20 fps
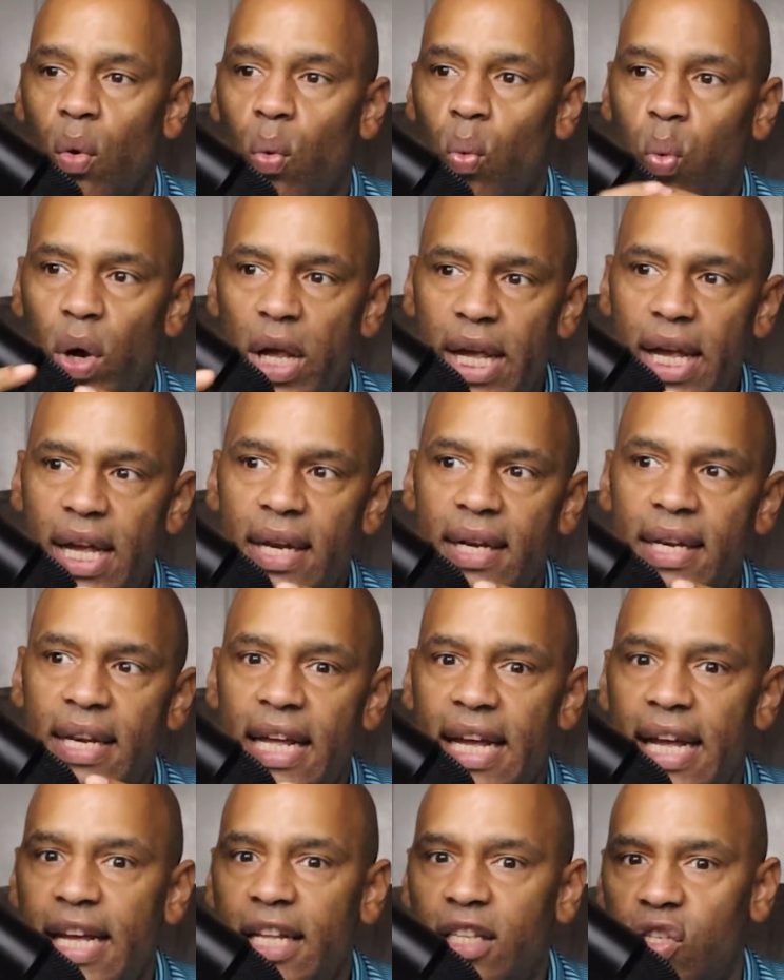We
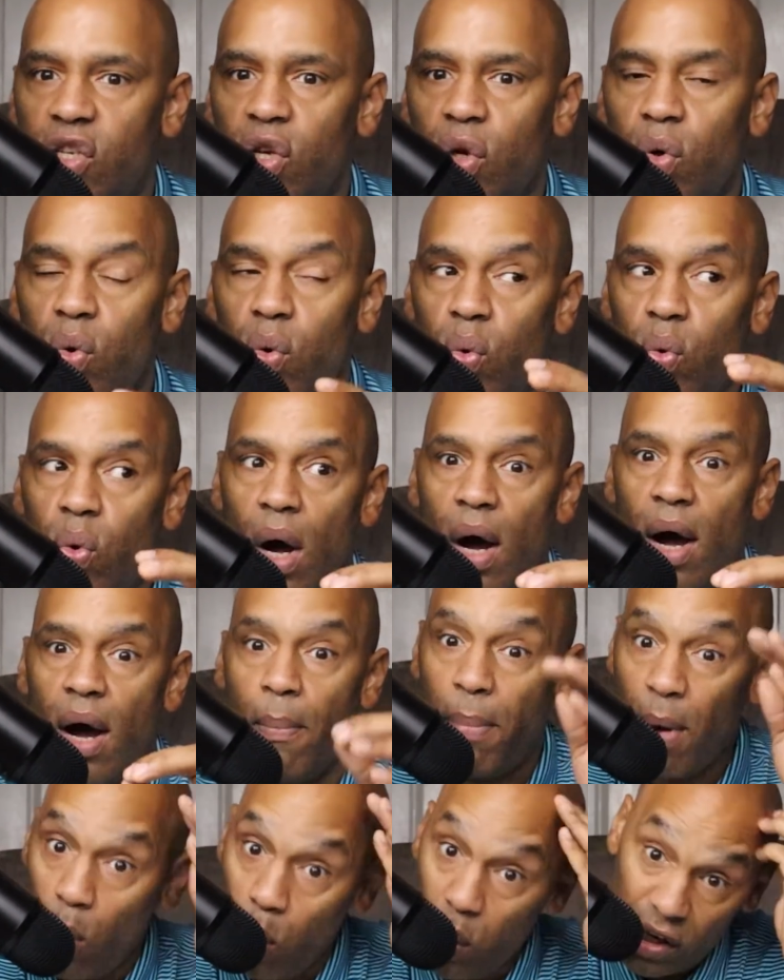need to,
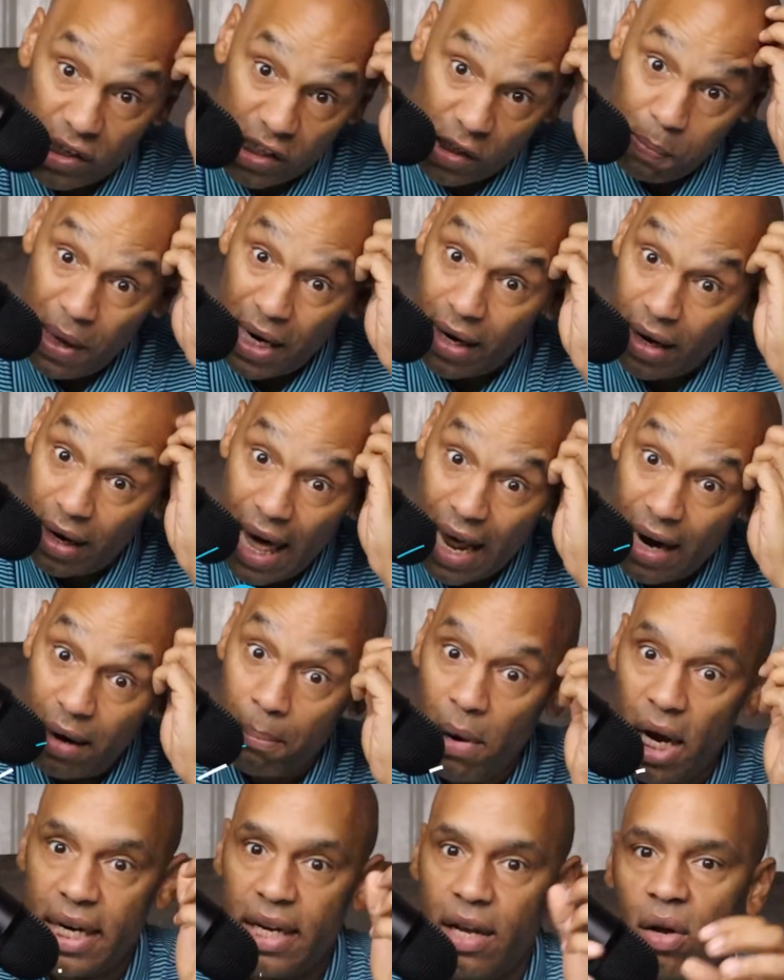but we're spending a lot of
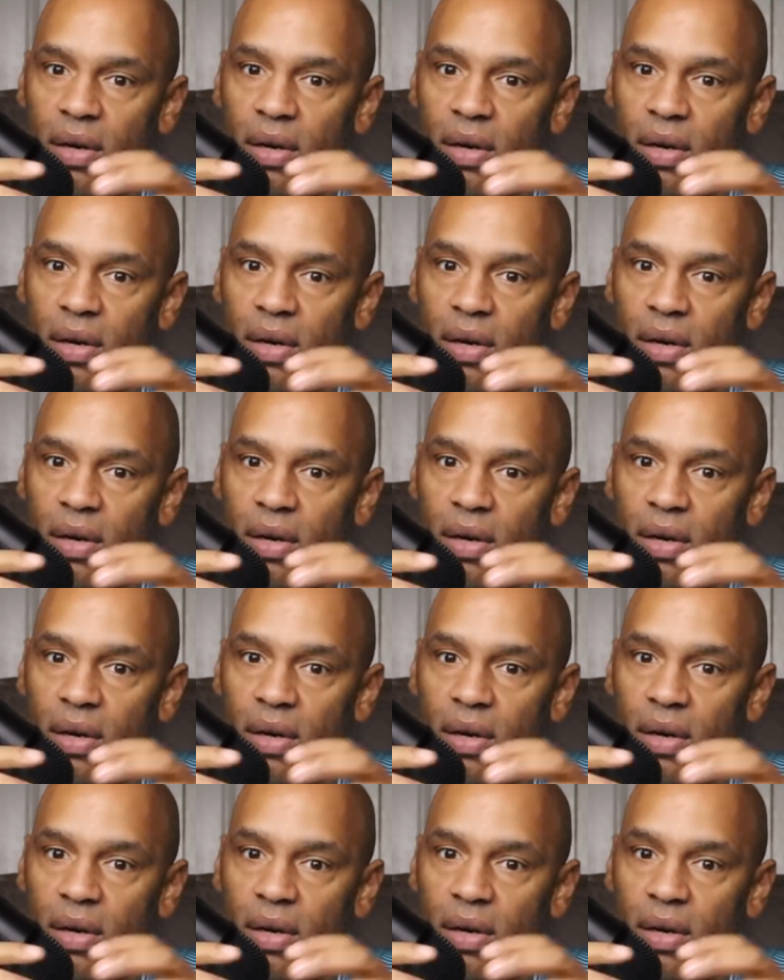money